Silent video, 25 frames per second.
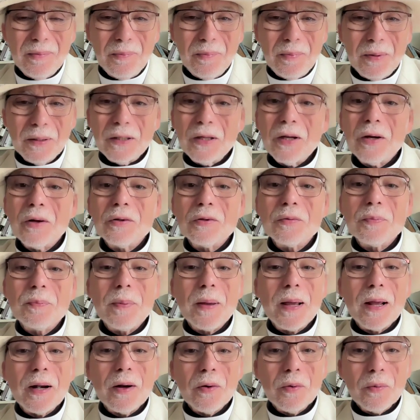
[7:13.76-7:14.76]
But there's
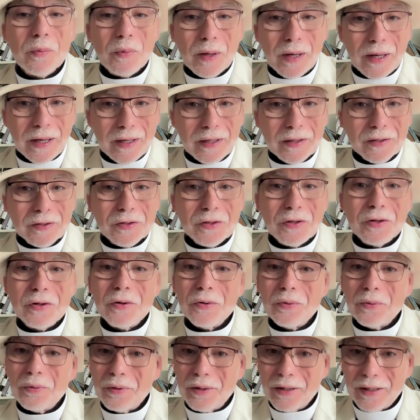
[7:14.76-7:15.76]
better ways to
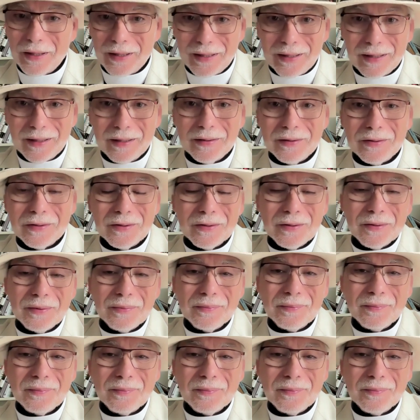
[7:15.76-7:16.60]
do things.